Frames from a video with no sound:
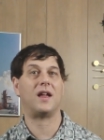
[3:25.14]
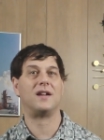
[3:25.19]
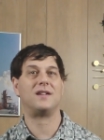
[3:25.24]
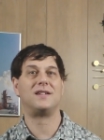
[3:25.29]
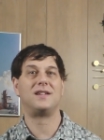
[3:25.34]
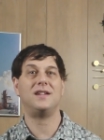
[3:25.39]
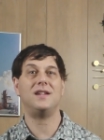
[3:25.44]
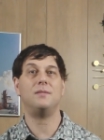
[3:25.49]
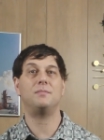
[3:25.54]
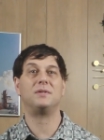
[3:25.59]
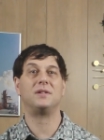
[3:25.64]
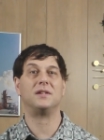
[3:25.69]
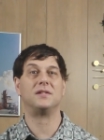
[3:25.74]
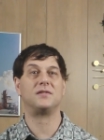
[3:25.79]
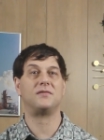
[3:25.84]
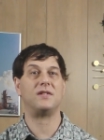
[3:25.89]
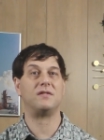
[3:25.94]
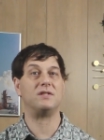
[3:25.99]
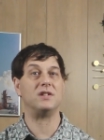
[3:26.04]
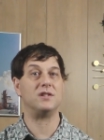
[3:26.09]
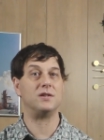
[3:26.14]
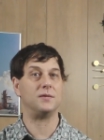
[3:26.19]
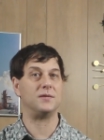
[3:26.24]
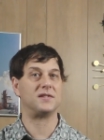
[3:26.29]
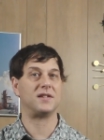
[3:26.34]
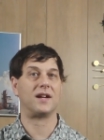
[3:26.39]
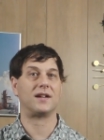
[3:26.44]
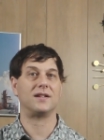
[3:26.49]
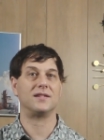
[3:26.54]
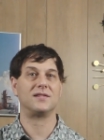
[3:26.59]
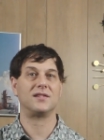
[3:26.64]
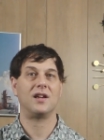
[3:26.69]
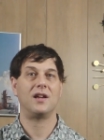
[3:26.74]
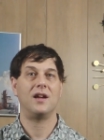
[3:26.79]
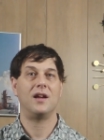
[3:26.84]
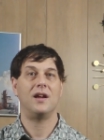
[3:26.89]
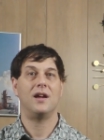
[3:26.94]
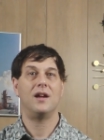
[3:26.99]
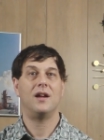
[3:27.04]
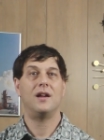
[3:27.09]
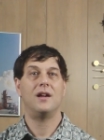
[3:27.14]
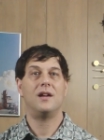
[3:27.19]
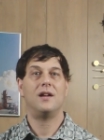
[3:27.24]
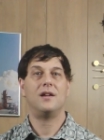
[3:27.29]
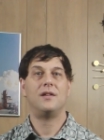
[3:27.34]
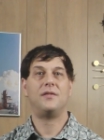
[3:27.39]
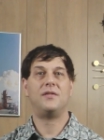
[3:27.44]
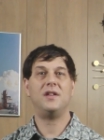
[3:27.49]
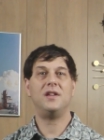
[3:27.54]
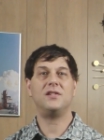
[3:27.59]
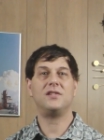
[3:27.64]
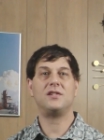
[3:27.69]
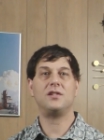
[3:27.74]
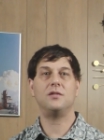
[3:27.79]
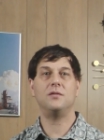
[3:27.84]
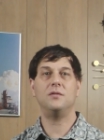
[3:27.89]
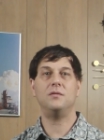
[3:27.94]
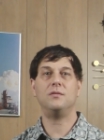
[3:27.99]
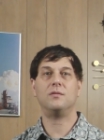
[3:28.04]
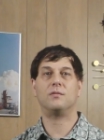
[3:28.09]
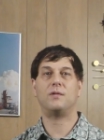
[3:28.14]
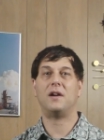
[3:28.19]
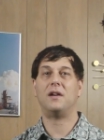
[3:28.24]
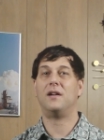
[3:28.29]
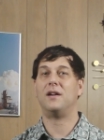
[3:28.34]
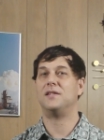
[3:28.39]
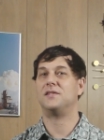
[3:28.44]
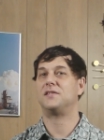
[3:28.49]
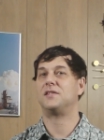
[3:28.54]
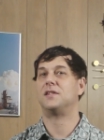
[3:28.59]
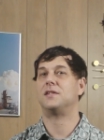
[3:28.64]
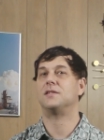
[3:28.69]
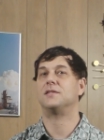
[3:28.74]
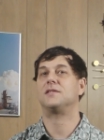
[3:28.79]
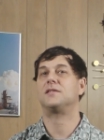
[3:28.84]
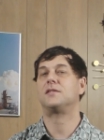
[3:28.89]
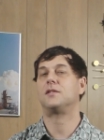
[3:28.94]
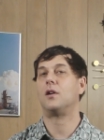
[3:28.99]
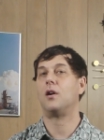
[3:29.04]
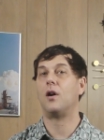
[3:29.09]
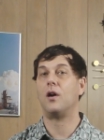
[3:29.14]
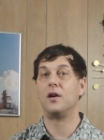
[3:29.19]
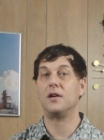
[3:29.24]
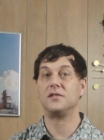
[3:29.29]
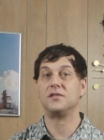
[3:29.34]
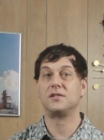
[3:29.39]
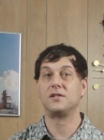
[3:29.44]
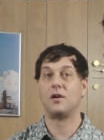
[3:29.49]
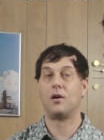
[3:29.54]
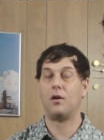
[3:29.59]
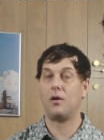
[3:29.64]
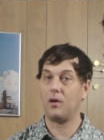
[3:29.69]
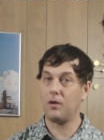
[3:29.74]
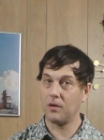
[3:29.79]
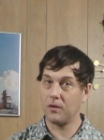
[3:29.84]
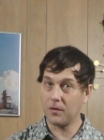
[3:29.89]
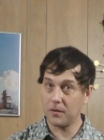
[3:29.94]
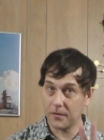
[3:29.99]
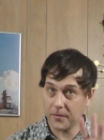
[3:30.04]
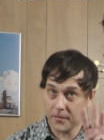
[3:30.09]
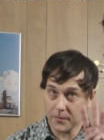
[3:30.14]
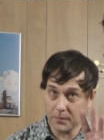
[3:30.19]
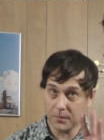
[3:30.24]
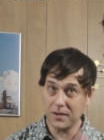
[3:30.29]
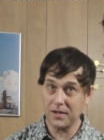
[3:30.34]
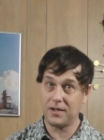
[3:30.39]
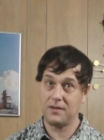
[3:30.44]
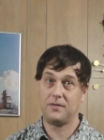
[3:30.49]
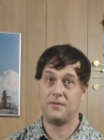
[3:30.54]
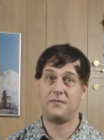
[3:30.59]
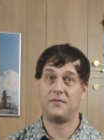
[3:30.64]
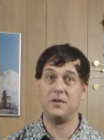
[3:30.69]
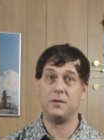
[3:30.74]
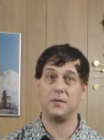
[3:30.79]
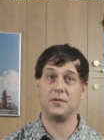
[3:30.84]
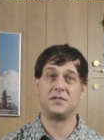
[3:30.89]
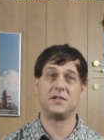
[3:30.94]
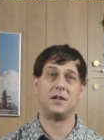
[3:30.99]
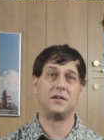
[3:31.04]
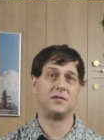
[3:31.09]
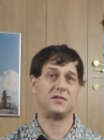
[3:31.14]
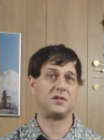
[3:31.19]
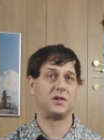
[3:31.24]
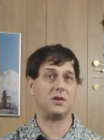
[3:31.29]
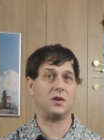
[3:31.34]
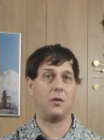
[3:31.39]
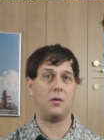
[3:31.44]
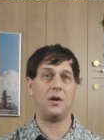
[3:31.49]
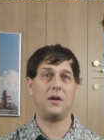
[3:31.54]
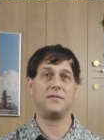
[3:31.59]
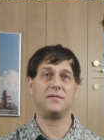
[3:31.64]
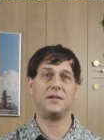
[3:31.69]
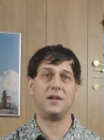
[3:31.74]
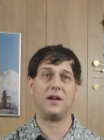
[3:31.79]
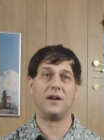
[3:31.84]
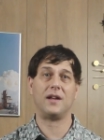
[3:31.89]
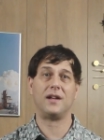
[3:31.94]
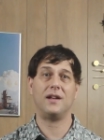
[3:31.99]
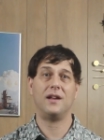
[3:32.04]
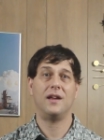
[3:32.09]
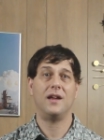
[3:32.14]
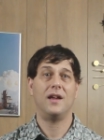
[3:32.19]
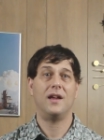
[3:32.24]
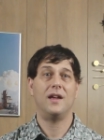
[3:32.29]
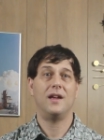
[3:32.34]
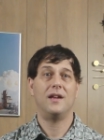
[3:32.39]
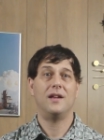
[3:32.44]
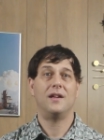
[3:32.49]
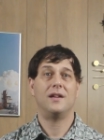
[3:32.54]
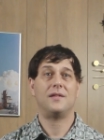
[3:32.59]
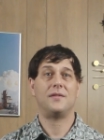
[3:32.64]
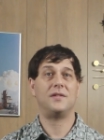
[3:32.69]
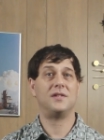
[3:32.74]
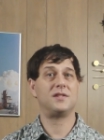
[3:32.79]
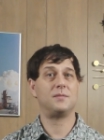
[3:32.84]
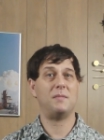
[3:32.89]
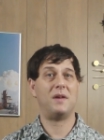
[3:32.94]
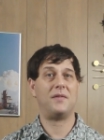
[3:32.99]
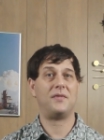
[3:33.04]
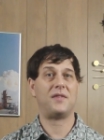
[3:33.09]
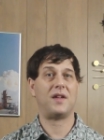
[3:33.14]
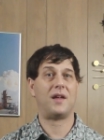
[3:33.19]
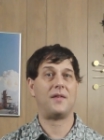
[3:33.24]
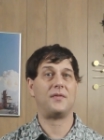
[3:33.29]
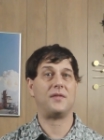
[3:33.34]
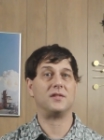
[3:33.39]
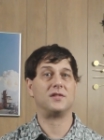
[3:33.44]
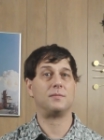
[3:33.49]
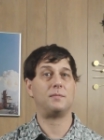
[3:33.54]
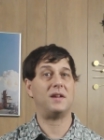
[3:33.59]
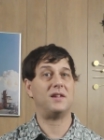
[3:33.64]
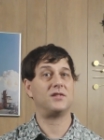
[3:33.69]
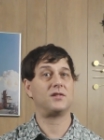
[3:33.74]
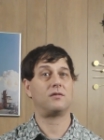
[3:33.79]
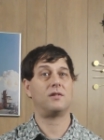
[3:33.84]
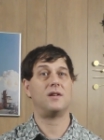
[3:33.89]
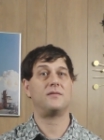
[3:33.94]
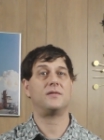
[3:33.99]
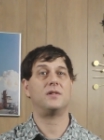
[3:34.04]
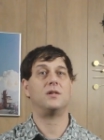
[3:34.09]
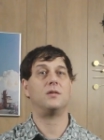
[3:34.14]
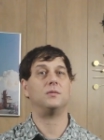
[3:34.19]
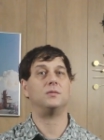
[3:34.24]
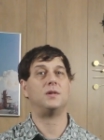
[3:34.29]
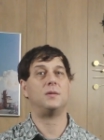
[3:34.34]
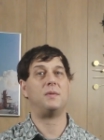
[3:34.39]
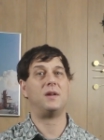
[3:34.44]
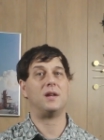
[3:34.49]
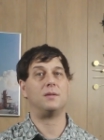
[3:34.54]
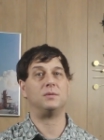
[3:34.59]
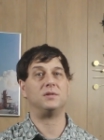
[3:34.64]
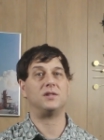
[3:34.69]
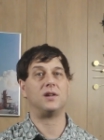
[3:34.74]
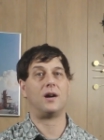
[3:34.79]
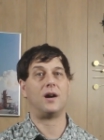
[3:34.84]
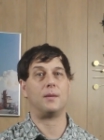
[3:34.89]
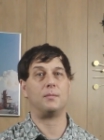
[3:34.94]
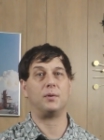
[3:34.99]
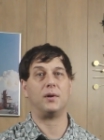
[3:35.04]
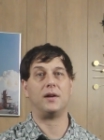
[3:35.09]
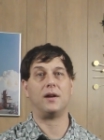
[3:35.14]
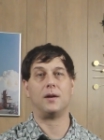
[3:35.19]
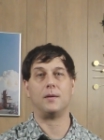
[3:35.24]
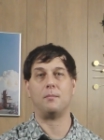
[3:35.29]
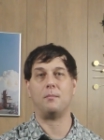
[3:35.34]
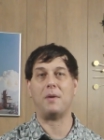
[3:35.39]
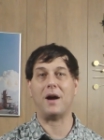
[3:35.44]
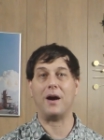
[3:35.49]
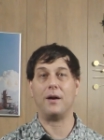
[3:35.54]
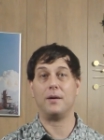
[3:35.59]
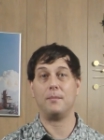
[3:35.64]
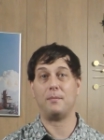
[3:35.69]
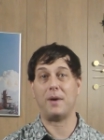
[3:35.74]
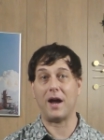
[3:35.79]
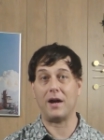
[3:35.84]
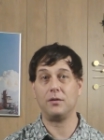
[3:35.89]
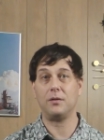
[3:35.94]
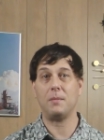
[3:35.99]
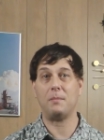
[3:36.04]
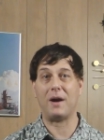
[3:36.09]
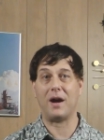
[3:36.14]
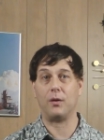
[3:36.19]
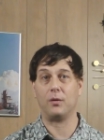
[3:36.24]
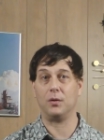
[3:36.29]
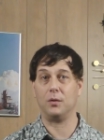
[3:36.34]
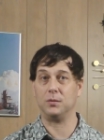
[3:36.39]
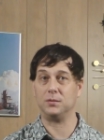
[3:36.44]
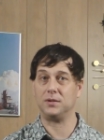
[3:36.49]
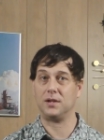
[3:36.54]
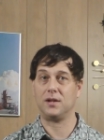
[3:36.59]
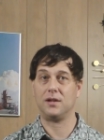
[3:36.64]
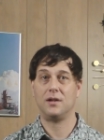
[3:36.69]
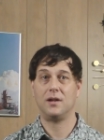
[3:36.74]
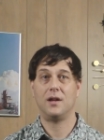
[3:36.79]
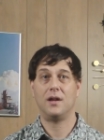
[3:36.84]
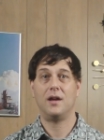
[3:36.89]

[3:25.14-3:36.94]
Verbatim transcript: at T plus 52 seconds. These two rare incidents caused all three fuel cells to go offline. This meant that the spacecraft could only be able to operate on ba battery power only.